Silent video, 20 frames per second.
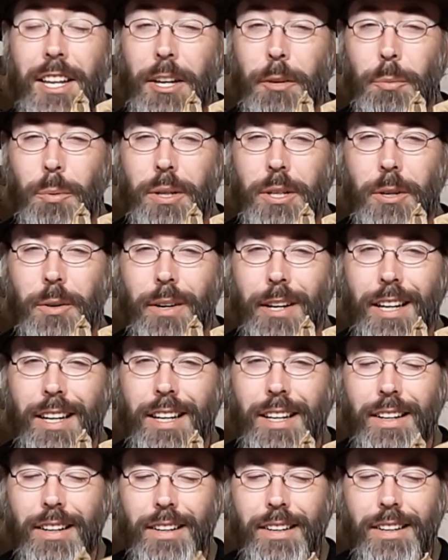if we go
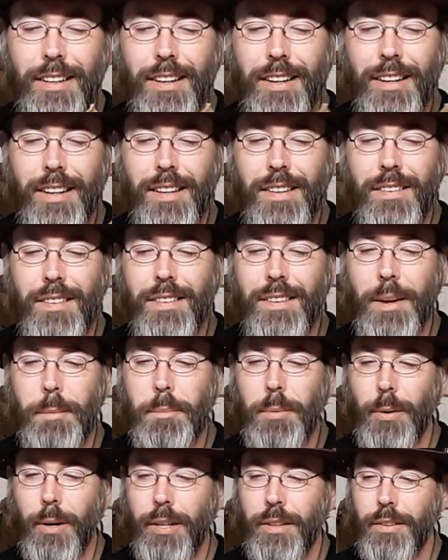ahead and
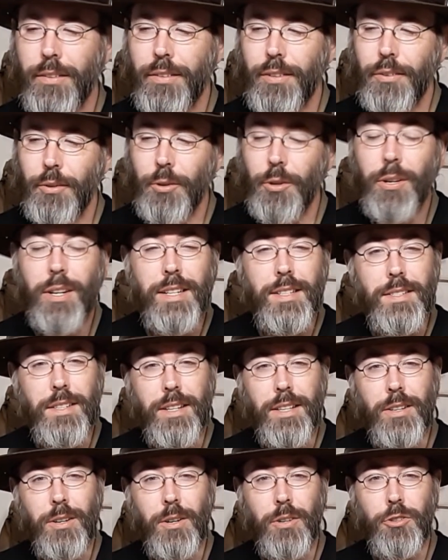separate the two, you can
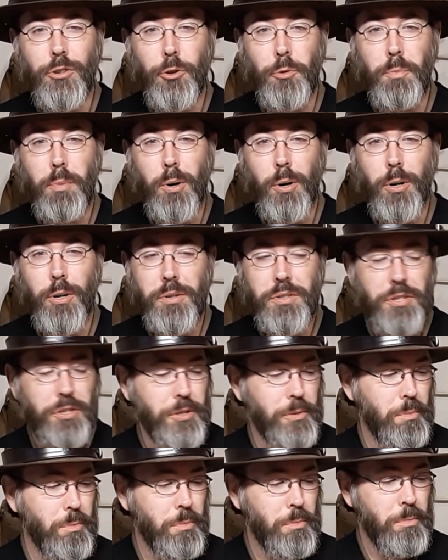see there are two
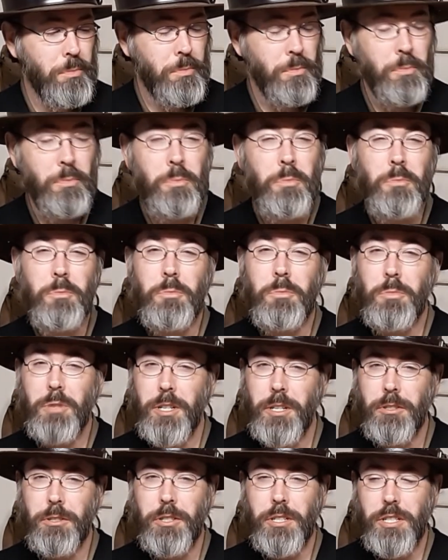parts.
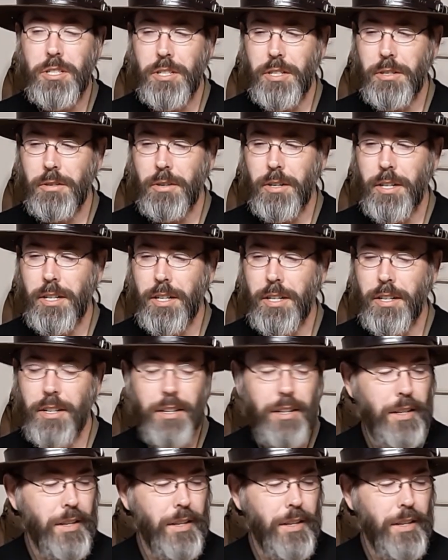Interesting, right?